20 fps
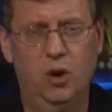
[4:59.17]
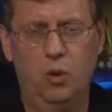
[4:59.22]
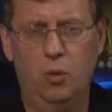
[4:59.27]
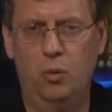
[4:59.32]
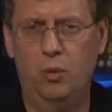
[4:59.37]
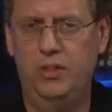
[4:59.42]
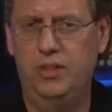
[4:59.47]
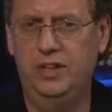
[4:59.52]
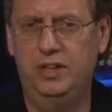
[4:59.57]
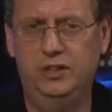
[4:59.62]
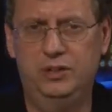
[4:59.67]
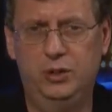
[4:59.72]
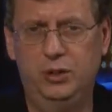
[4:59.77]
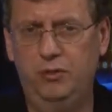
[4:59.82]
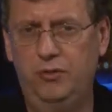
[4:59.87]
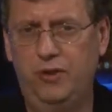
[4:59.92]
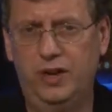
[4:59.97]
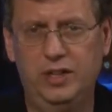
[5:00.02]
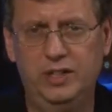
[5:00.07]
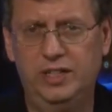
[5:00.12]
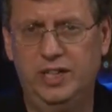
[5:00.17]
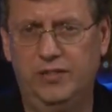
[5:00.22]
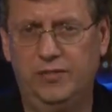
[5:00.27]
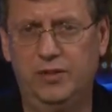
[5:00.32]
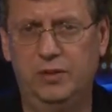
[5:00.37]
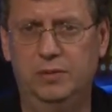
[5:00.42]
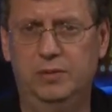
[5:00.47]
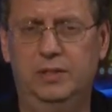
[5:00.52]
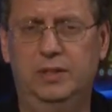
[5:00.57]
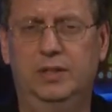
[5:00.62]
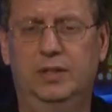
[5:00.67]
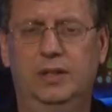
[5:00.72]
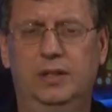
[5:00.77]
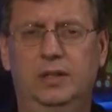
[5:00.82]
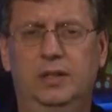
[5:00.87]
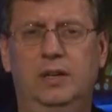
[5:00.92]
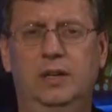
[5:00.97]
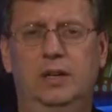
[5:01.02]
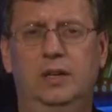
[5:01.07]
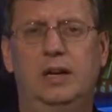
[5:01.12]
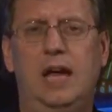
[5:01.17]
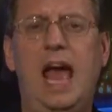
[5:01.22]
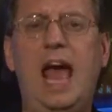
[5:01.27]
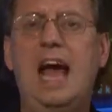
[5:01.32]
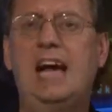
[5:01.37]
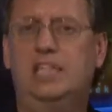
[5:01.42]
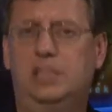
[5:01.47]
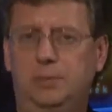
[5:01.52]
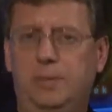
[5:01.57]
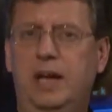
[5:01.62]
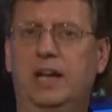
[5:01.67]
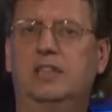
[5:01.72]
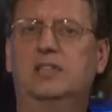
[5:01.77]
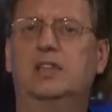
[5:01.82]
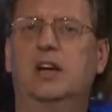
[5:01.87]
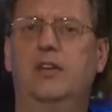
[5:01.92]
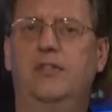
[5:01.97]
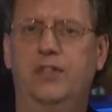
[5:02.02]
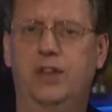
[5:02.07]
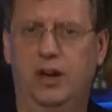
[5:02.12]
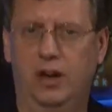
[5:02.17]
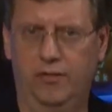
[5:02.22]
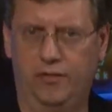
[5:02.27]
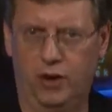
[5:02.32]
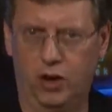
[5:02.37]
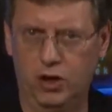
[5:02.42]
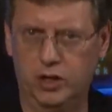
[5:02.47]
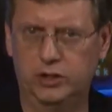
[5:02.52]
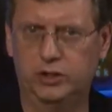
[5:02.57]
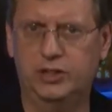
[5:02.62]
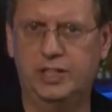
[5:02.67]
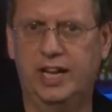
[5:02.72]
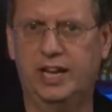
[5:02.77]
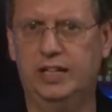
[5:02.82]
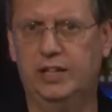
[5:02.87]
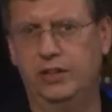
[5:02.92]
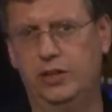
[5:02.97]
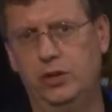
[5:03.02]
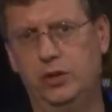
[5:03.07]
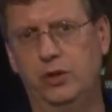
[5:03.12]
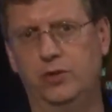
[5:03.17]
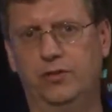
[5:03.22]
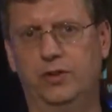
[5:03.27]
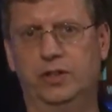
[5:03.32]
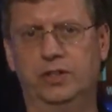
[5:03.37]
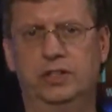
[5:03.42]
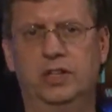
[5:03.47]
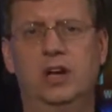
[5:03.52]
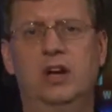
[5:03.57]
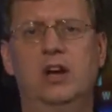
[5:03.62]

within two very different uh, aspects of, the, of our understanding of the universe.